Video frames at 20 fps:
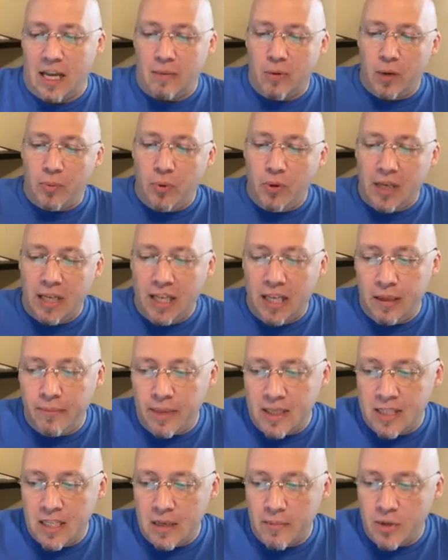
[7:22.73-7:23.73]
I'm going to put
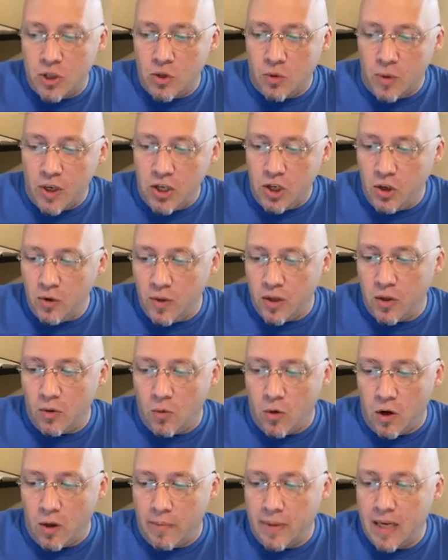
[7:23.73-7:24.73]
enmity between you and the
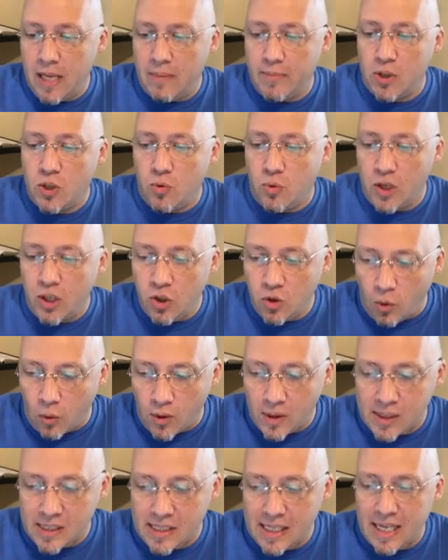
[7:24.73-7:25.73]
woman, and between
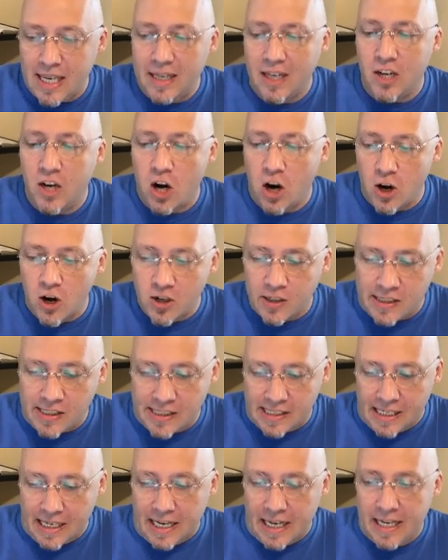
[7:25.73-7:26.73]
your seed and her
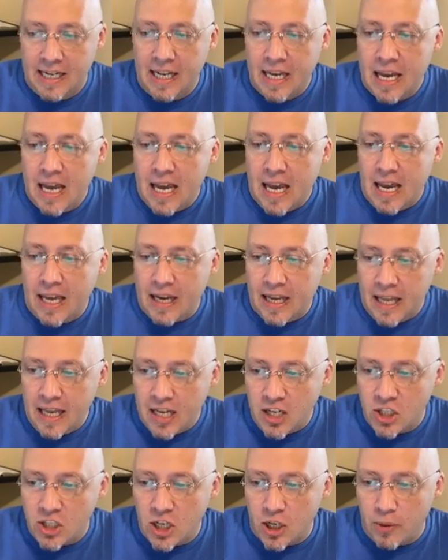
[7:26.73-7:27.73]
seed, and
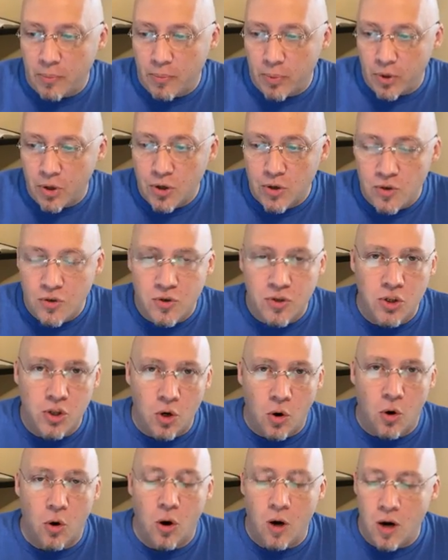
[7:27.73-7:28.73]
he shall bruise
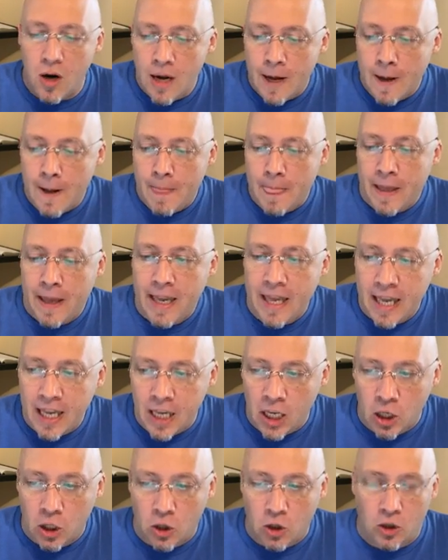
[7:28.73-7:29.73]
your
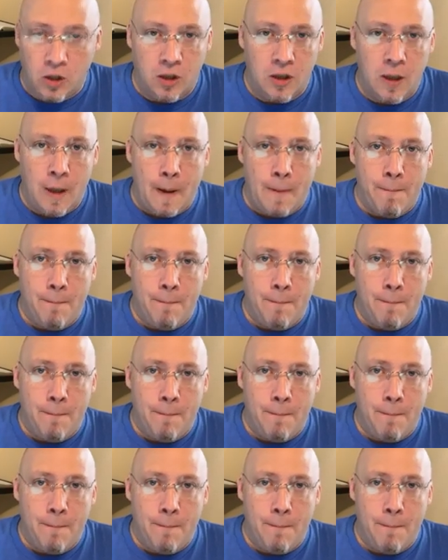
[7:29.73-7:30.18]
heel.